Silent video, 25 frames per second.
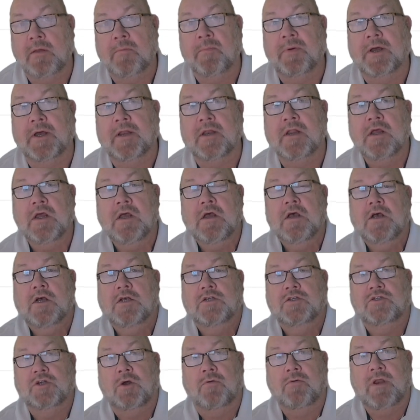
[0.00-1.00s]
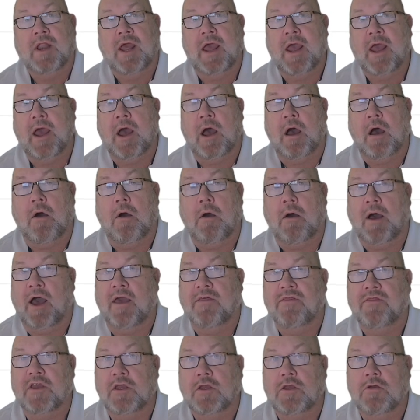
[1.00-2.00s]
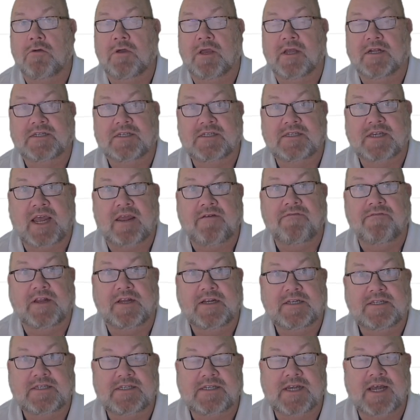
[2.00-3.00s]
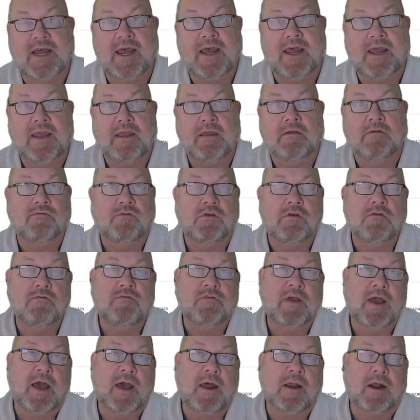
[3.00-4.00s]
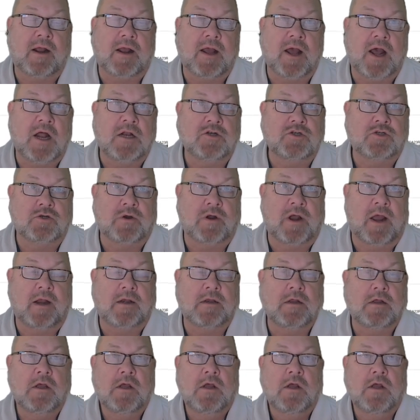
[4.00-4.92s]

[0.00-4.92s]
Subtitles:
But so now I think you can safely say if you've got a contract